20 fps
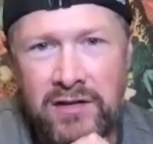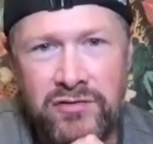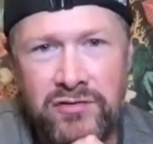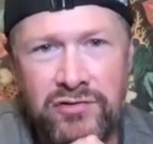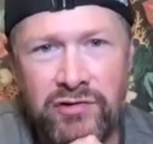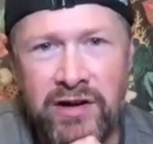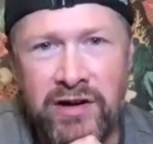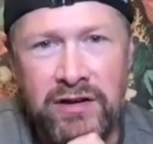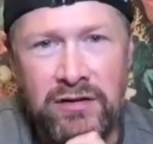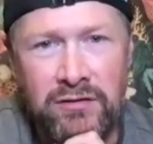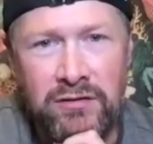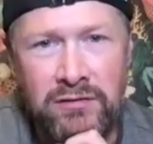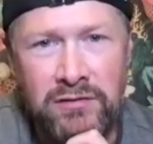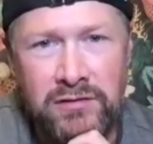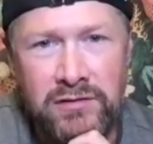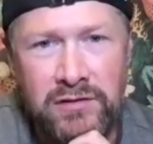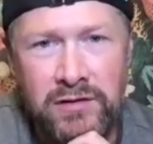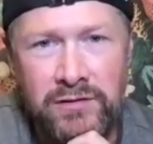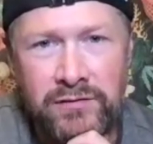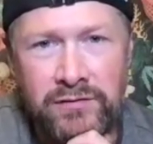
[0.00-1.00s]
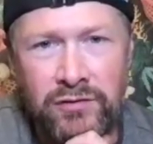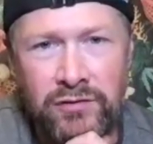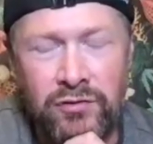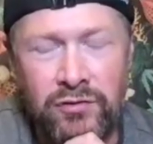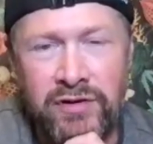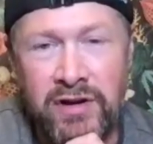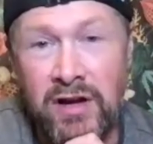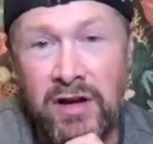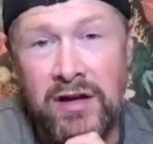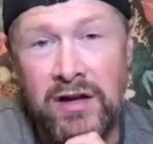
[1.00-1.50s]
Trail or
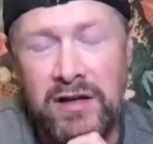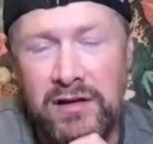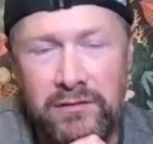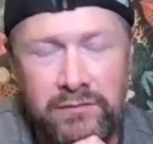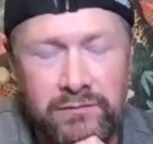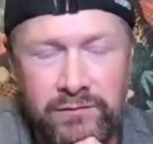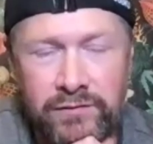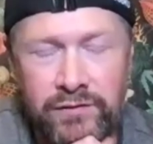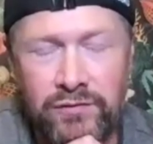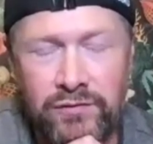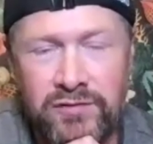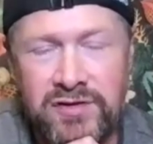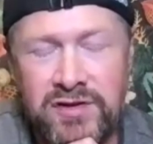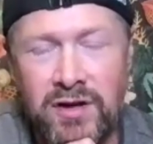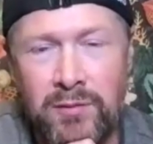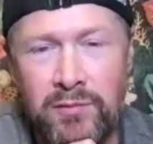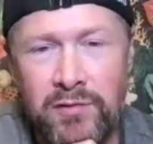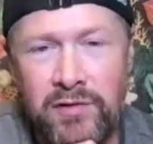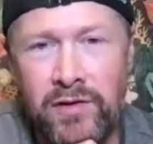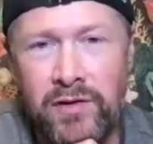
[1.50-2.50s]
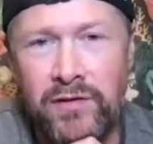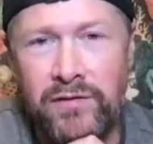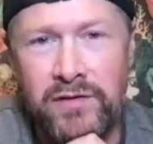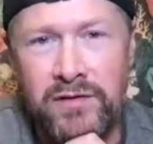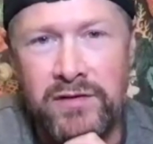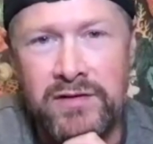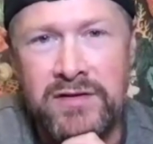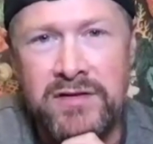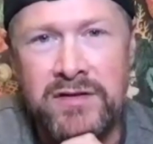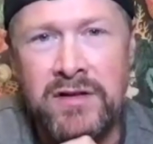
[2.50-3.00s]
Nike full stop have
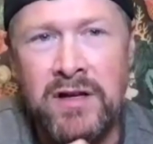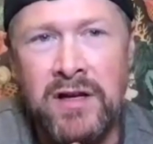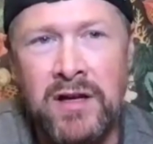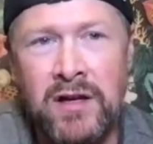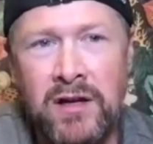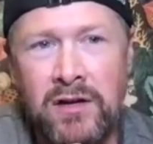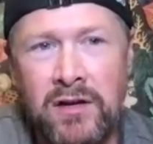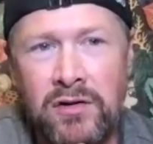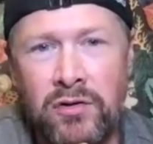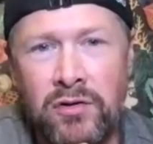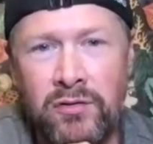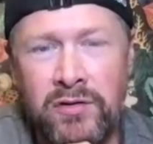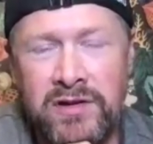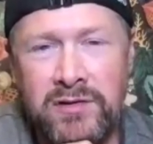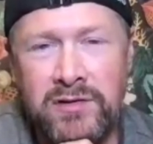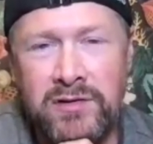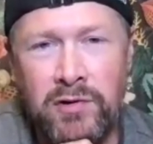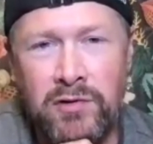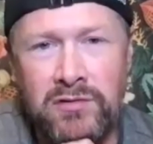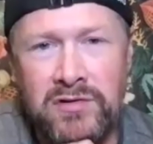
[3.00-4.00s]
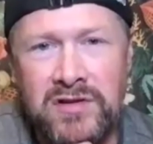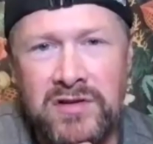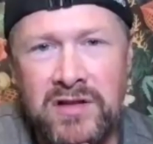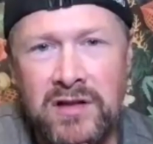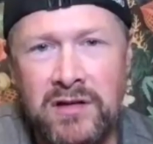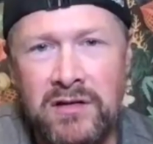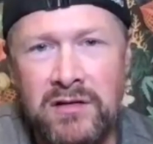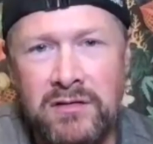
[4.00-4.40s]
offered Courtney Dauwalter